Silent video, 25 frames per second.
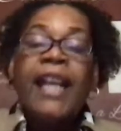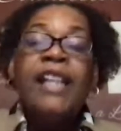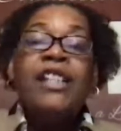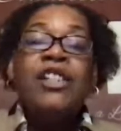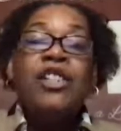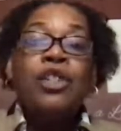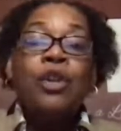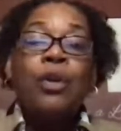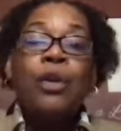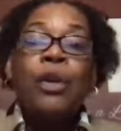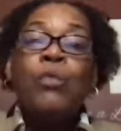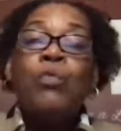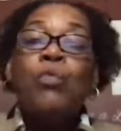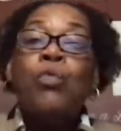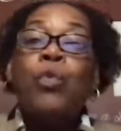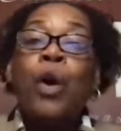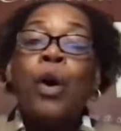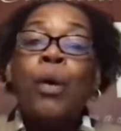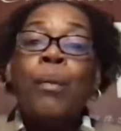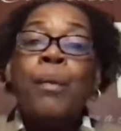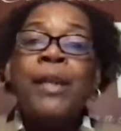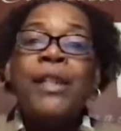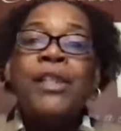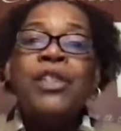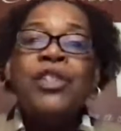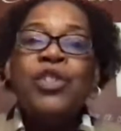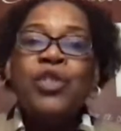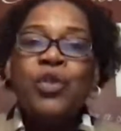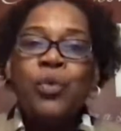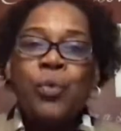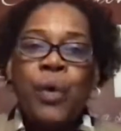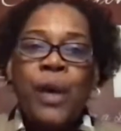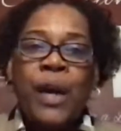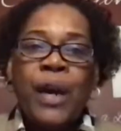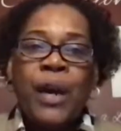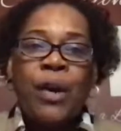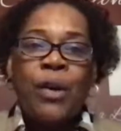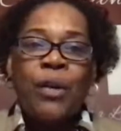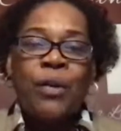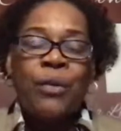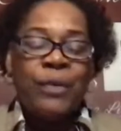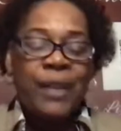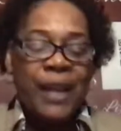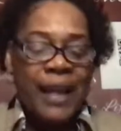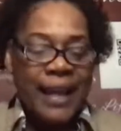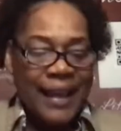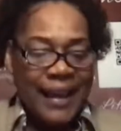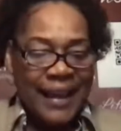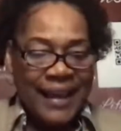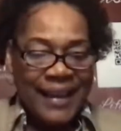And so in Romans 12
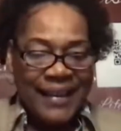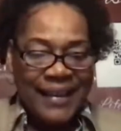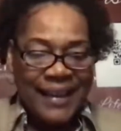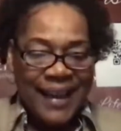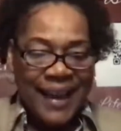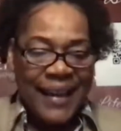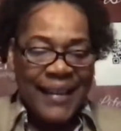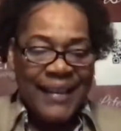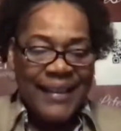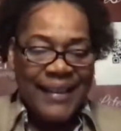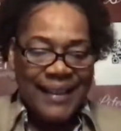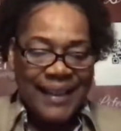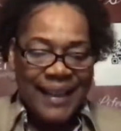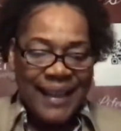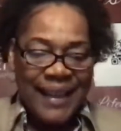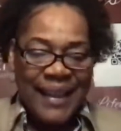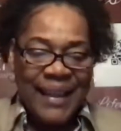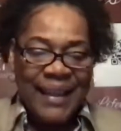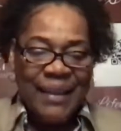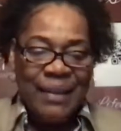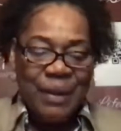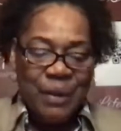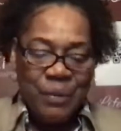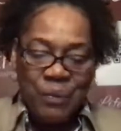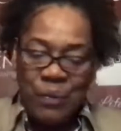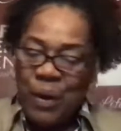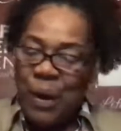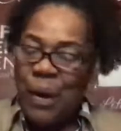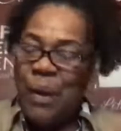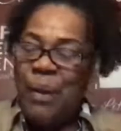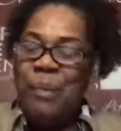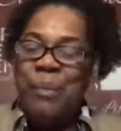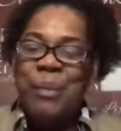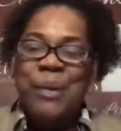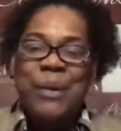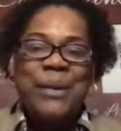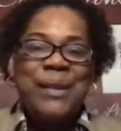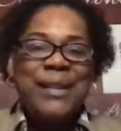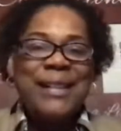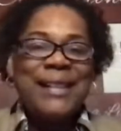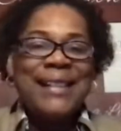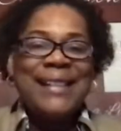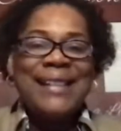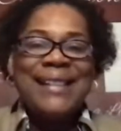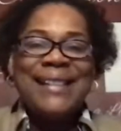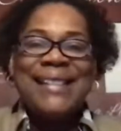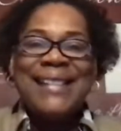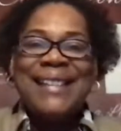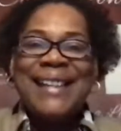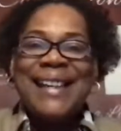and 19, we're almost
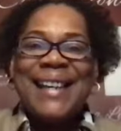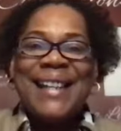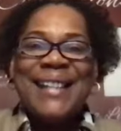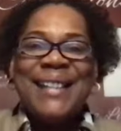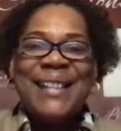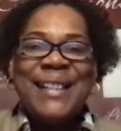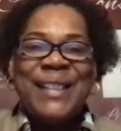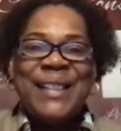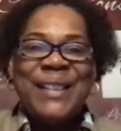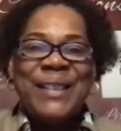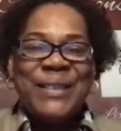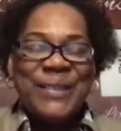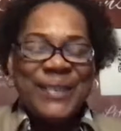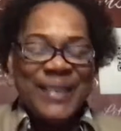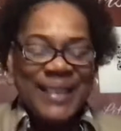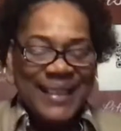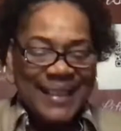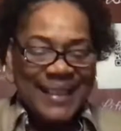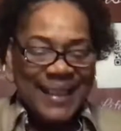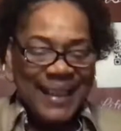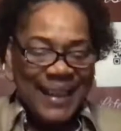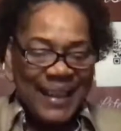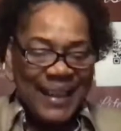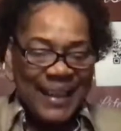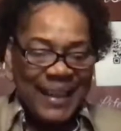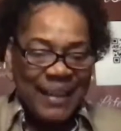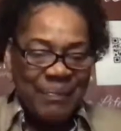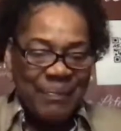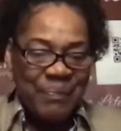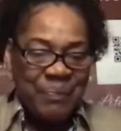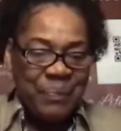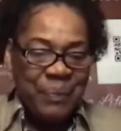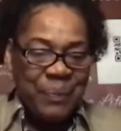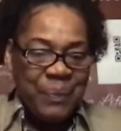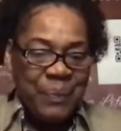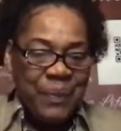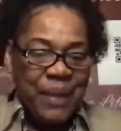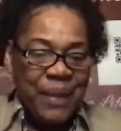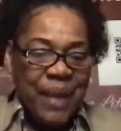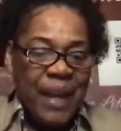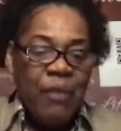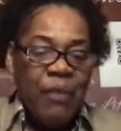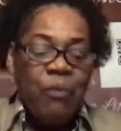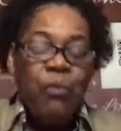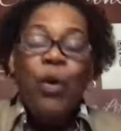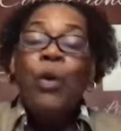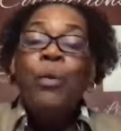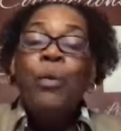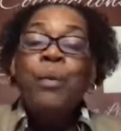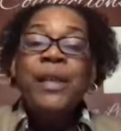done. Hallelujah, God.
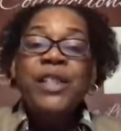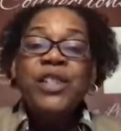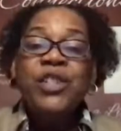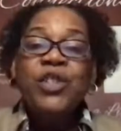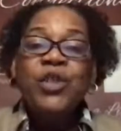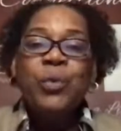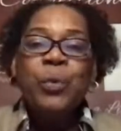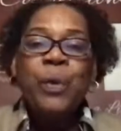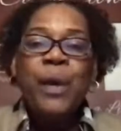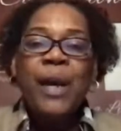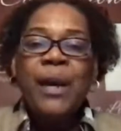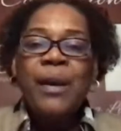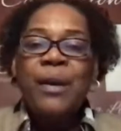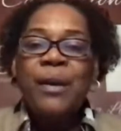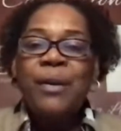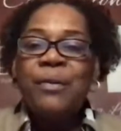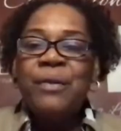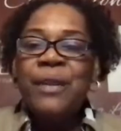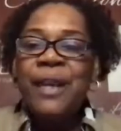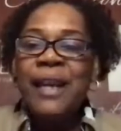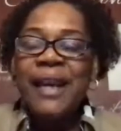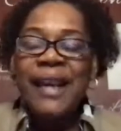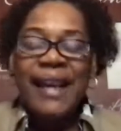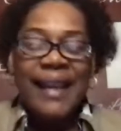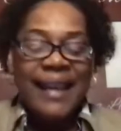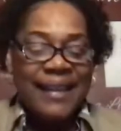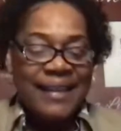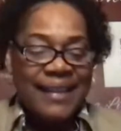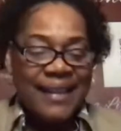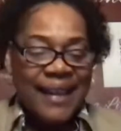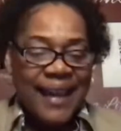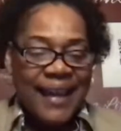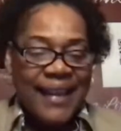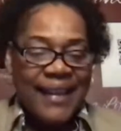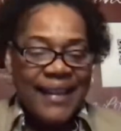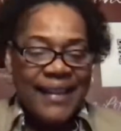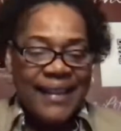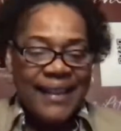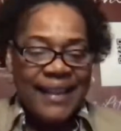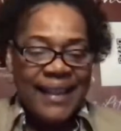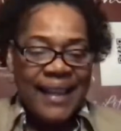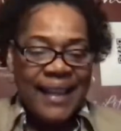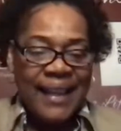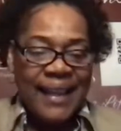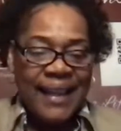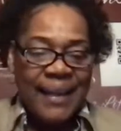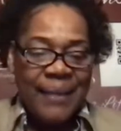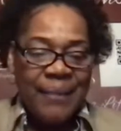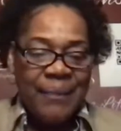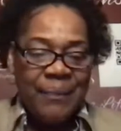In Romans 12 and
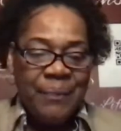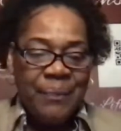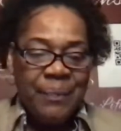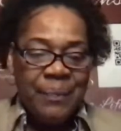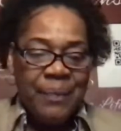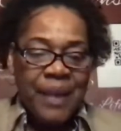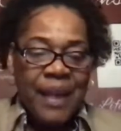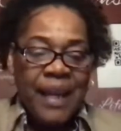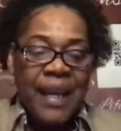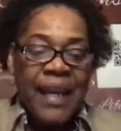19,